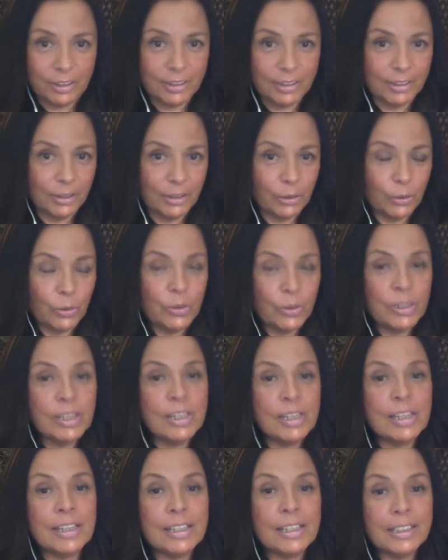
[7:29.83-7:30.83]
So
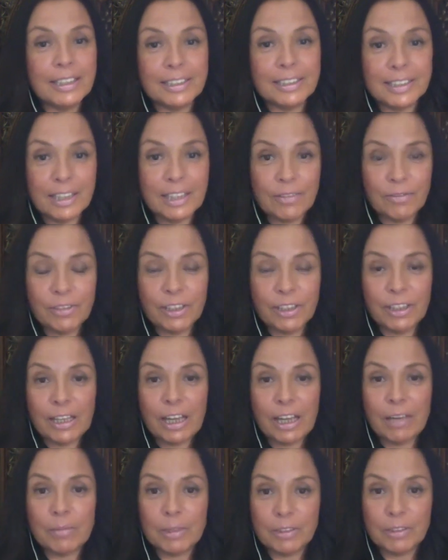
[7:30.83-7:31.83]
the same thing, I
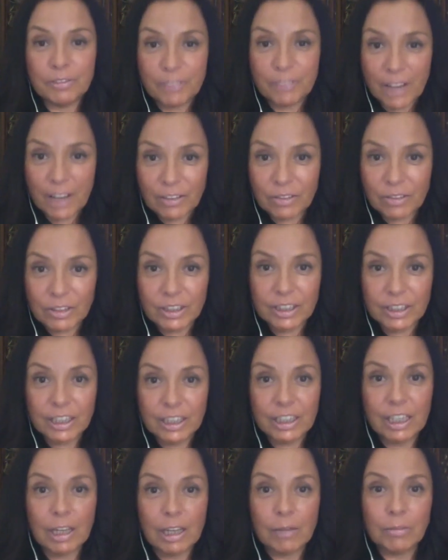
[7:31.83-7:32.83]
am in 5D
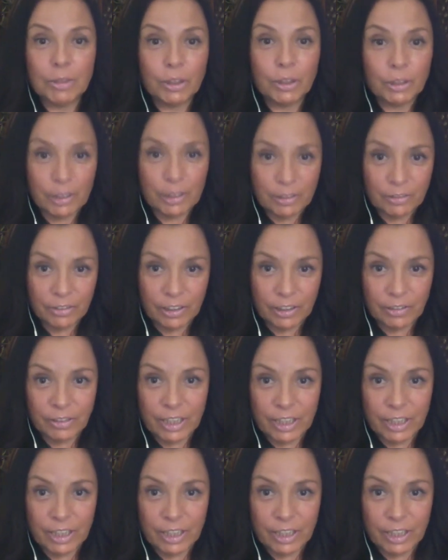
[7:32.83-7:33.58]
and I am not in 5D.